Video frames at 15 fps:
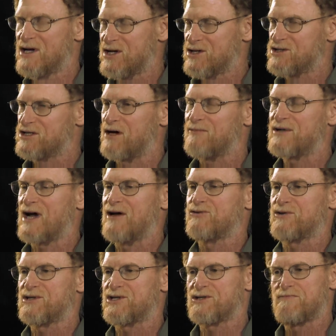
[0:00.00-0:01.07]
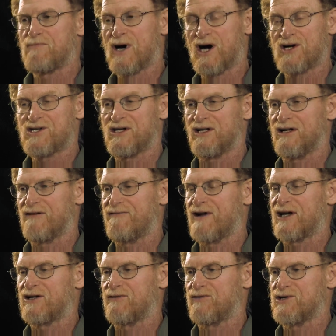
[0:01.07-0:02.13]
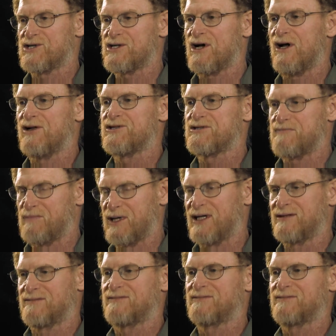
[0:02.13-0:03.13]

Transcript: sometimes with just marginally effective results, but